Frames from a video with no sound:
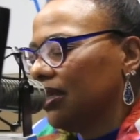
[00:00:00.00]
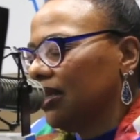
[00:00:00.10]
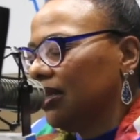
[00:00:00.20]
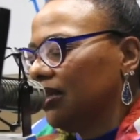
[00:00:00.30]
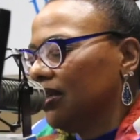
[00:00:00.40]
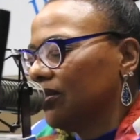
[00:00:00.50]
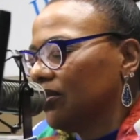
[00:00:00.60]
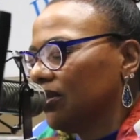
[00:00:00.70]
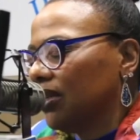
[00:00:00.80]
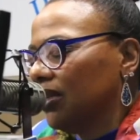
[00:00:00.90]
in
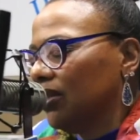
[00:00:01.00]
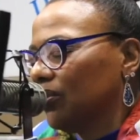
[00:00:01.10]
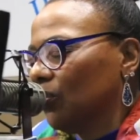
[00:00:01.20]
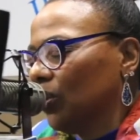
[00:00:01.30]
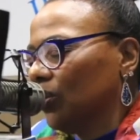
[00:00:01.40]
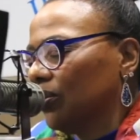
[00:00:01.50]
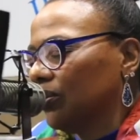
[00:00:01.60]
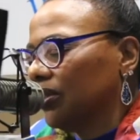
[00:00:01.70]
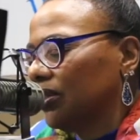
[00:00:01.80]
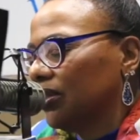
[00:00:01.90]
this in this world.
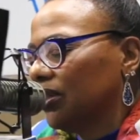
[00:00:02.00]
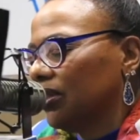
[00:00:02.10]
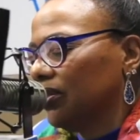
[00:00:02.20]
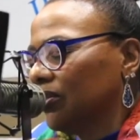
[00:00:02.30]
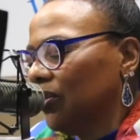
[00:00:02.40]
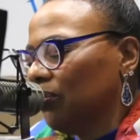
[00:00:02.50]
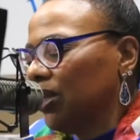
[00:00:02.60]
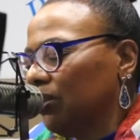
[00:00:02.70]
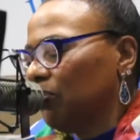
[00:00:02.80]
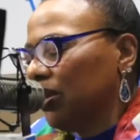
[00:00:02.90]
There's so many